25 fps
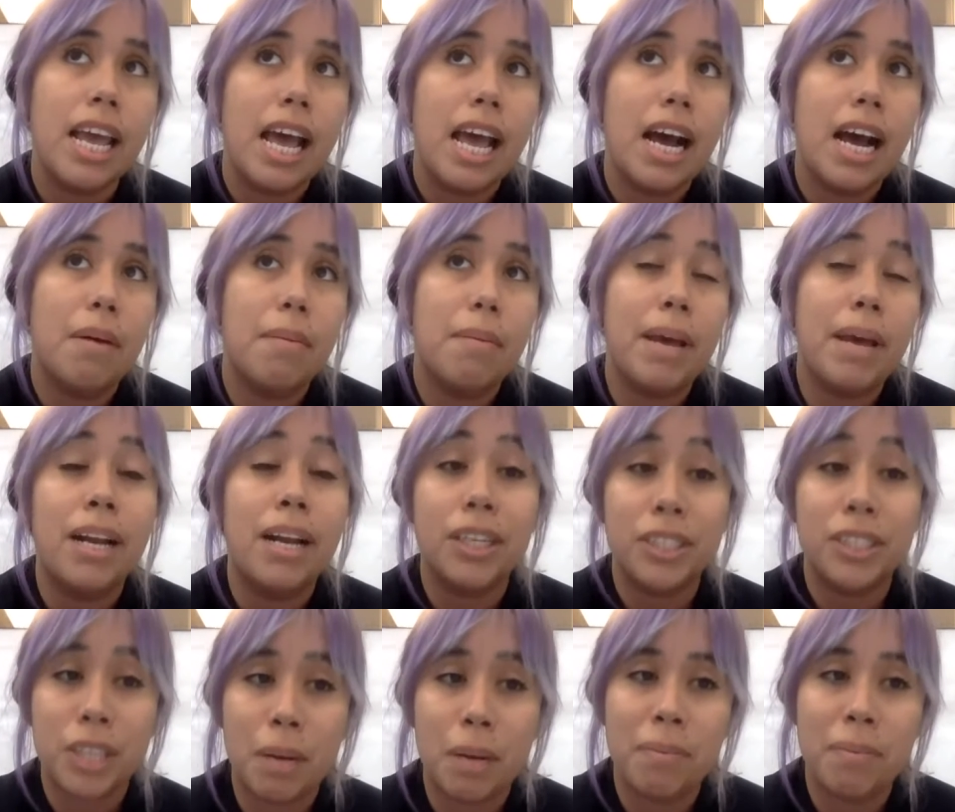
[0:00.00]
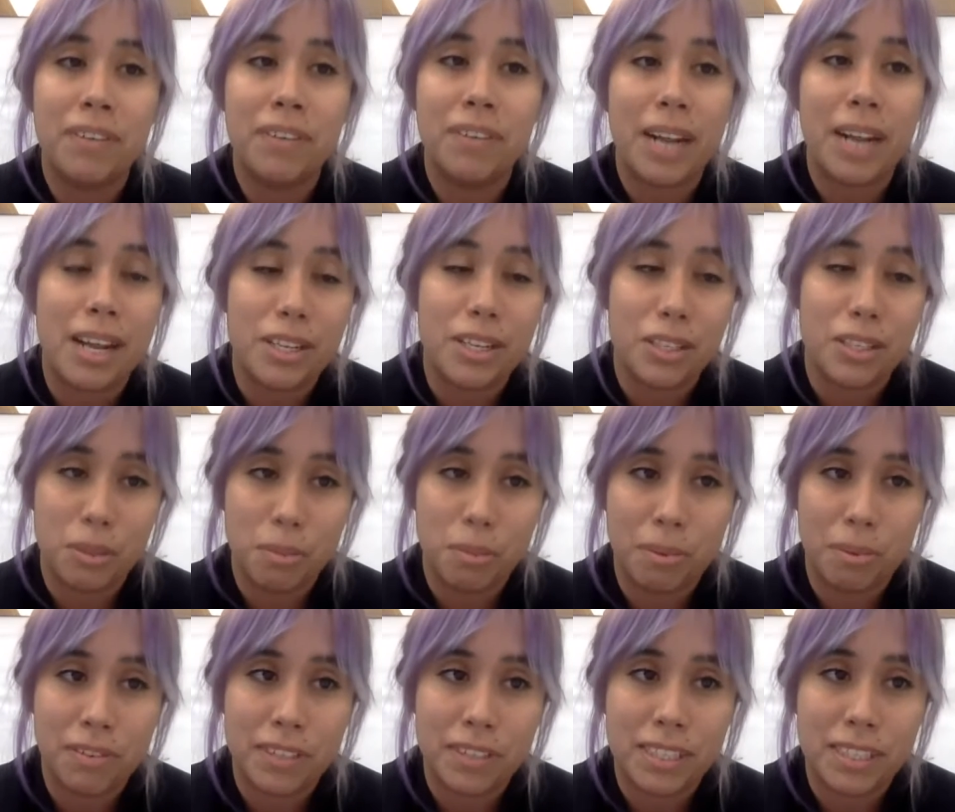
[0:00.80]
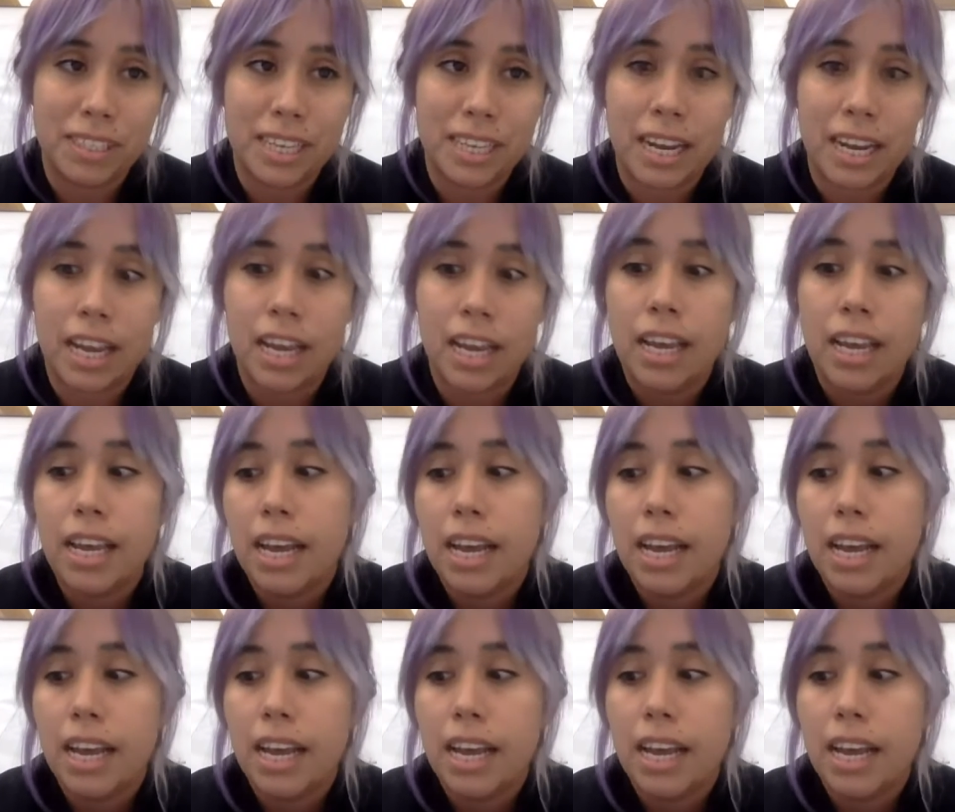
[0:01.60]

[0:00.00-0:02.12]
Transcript: And on top of it had a Superfund site,